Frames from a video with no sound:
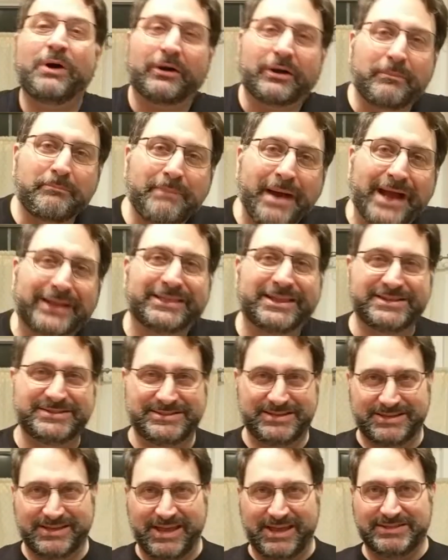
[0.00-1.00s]
Welcome back to
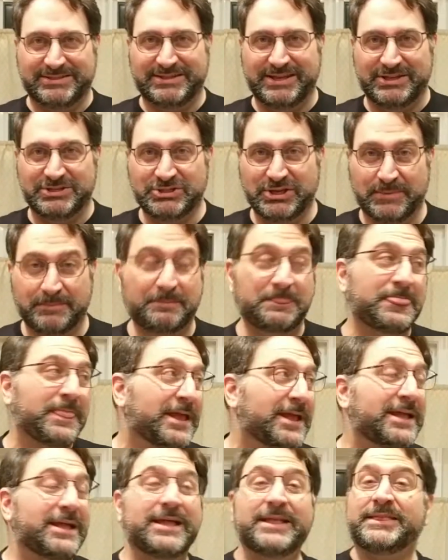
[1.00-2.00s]
CK's Kitchen.
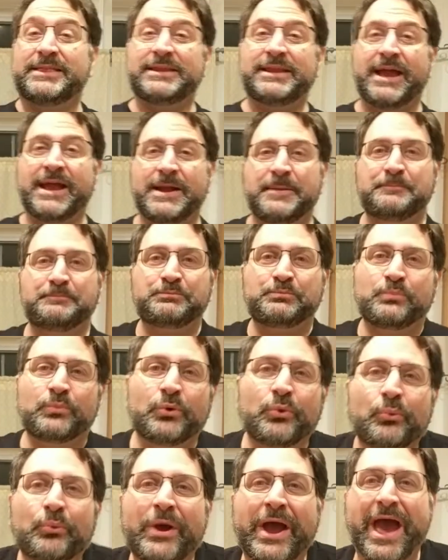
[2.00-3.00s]
Today,
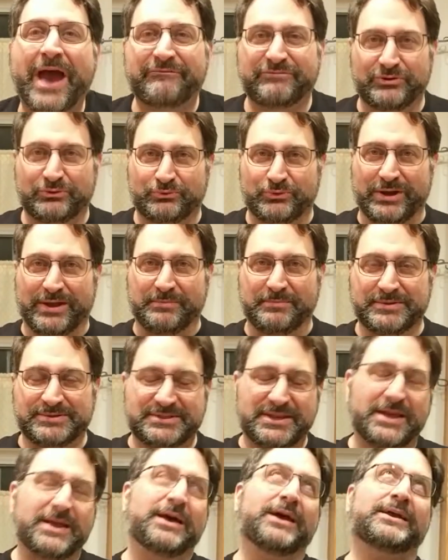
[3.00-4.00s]
we're having
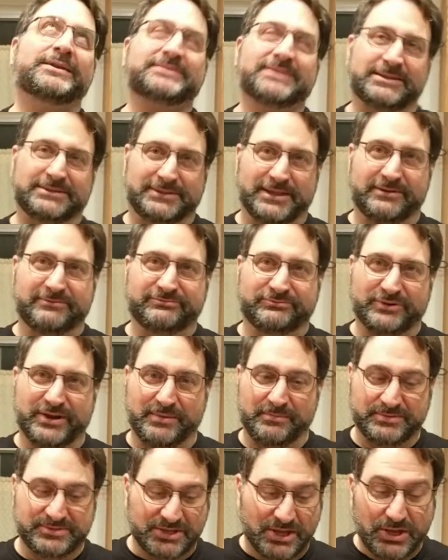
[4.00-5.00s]
ribs, because I love
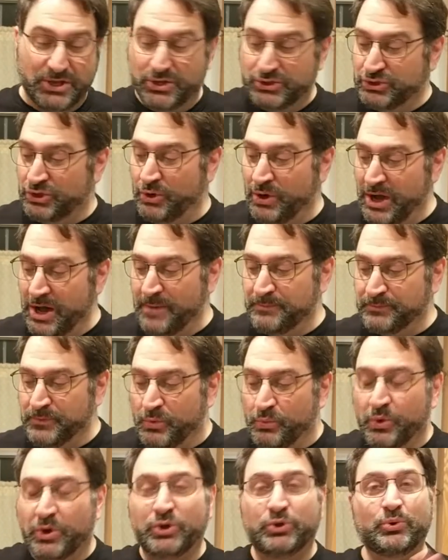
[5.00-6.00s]
ribs. So
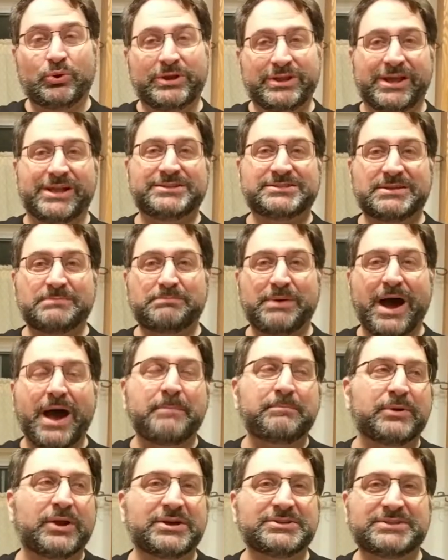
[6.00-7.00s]
we're going to do it in the Instant
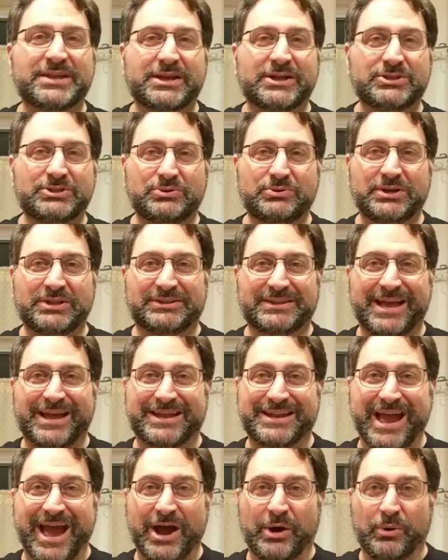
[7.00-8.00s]
Pot because I can do it in
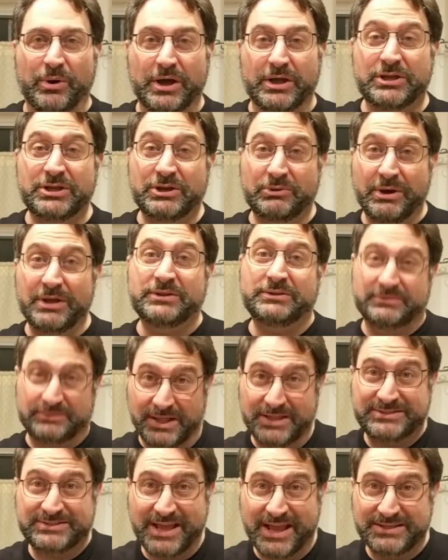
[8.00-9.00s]
like an hour. You know what?
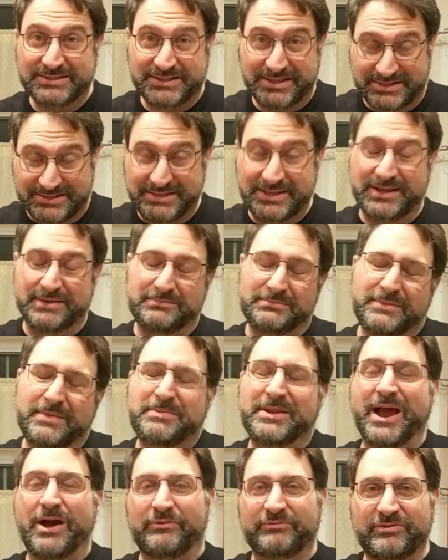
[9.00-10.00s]
Let's test, see,
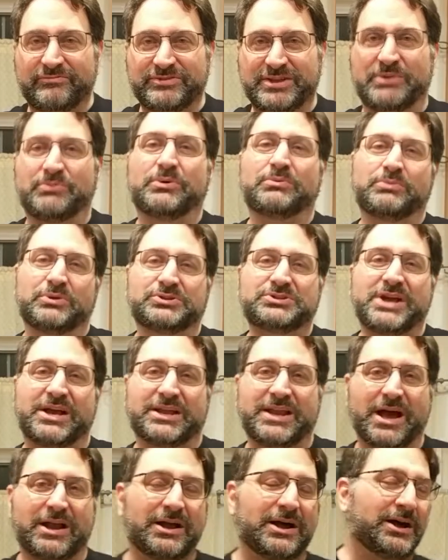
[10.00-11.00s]
maybe an hour 15. We'll
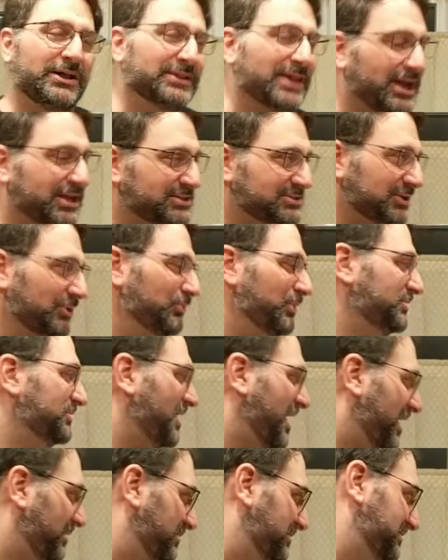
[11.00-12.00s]
check it out. Alexa,
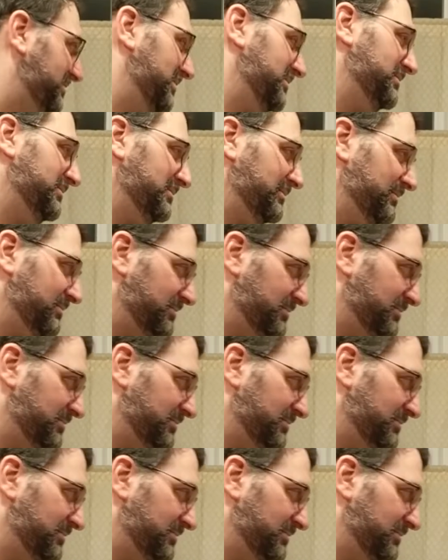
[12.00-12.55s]
what time is it?